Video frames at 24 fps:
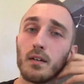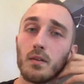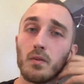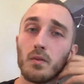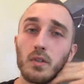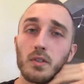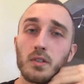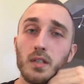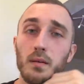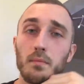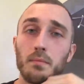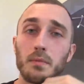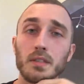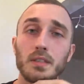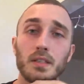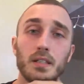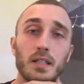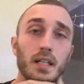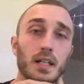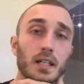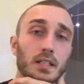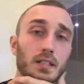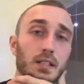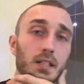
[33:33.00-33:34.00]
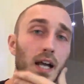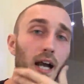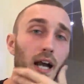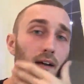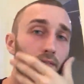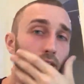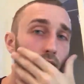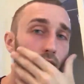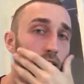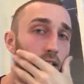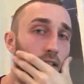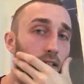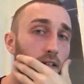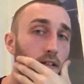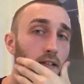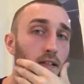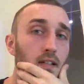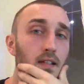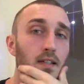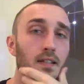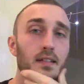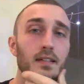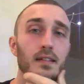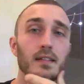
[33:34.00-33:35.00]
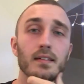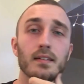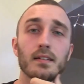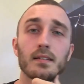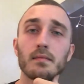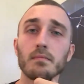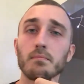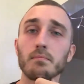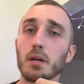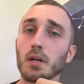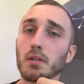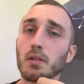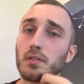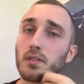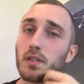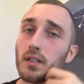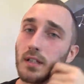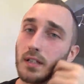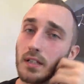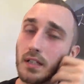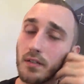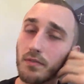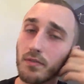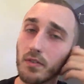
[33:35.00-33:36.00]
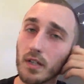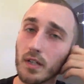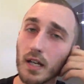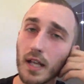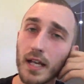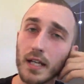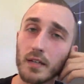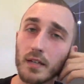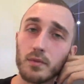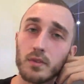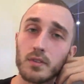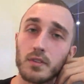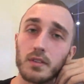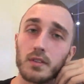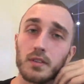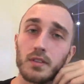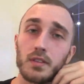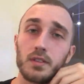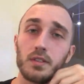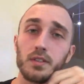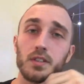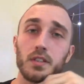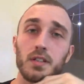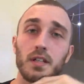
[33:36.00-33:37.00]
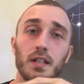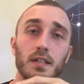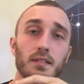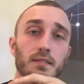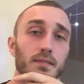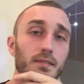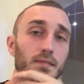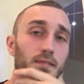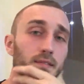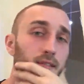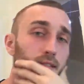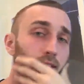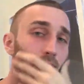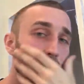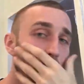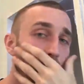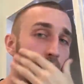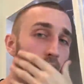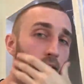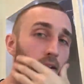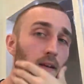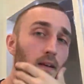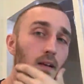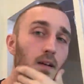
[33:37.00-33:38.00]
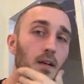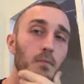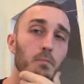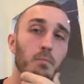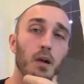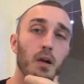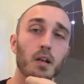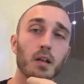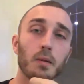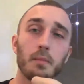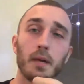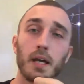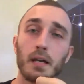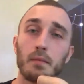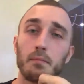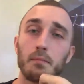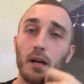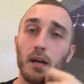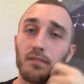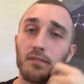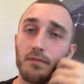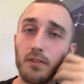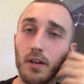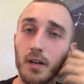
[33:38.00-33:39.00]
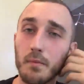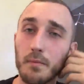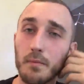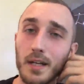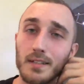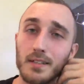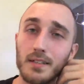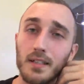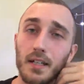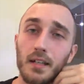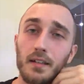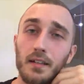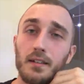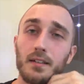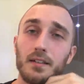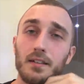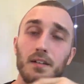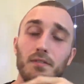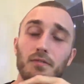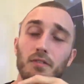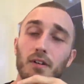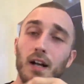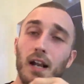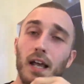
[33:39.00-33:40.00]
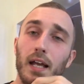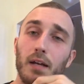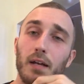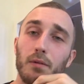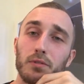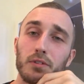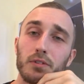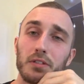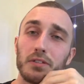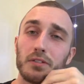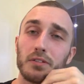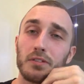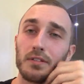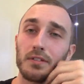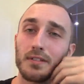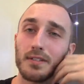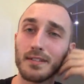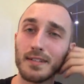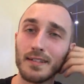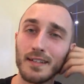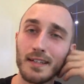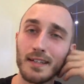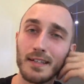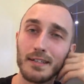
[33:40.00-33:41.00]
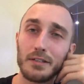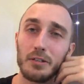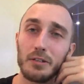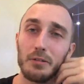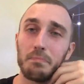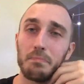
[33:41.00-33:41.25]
What's up, Mr. Kashava? Posting in different languages and shit. Probably making fun of my teeth in different languages. You